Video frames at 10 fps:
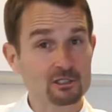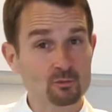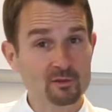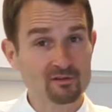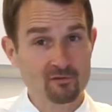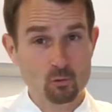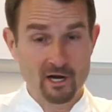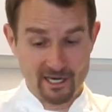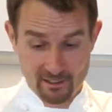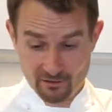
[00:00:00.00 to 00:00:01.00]
a little bit of the
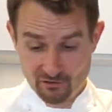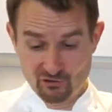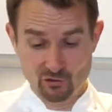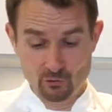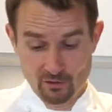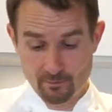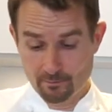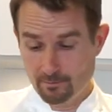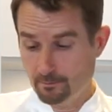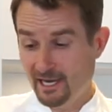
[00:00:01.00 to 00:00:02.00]
wine to the
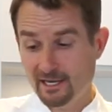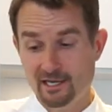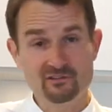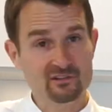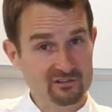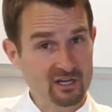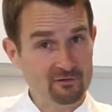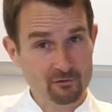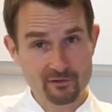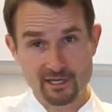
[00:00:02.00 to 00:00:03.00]
mayonnaise itself
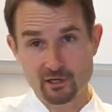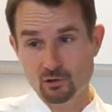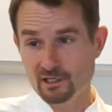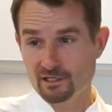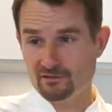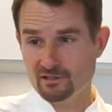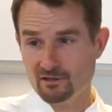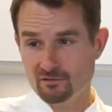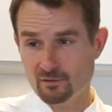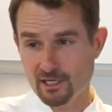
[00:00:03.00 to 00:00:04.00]
or the aioli
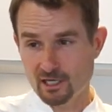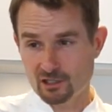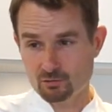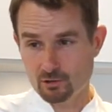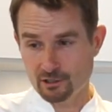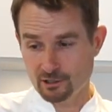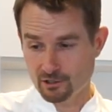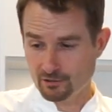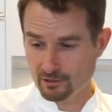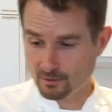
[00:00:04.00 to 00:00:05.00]
itself. Oh my gosh, what an
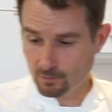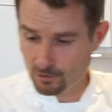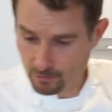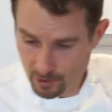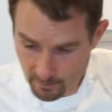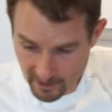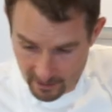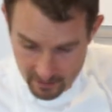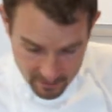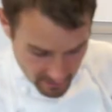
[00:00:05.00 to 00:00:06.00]
incredible
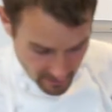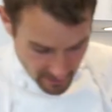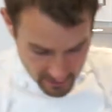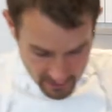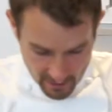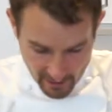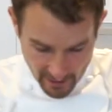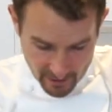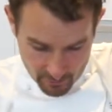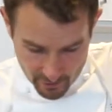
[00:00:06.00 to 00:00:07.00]
aroma. I
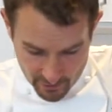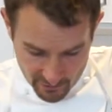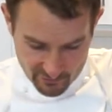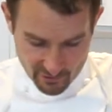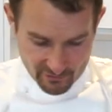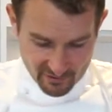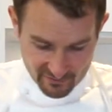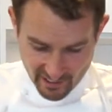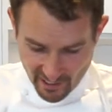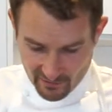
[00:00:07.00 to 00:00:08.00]
can really start to
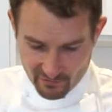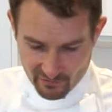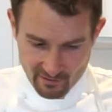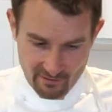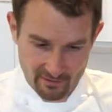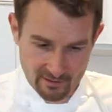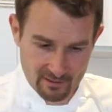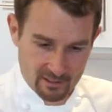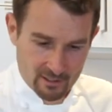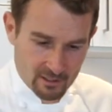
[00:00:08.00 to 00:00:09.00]
taste
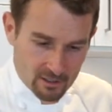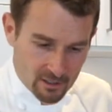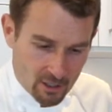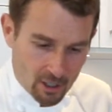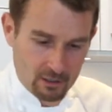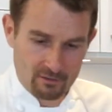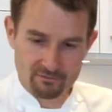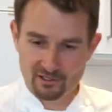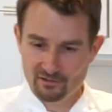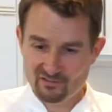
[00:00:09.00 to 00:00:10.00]
all of
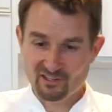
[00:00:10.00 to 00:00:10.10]
these